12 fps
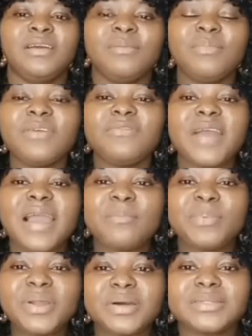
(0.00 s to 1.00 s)
But
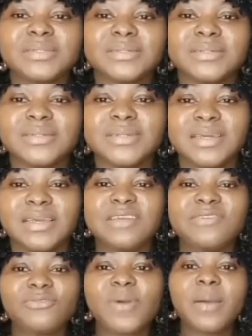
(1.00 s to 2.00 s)
for abroad,
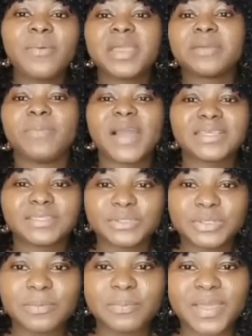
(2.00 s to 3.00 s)
if 1 week pass,
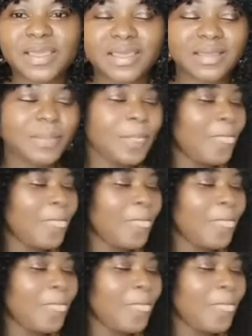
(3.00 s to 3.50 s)
you not pay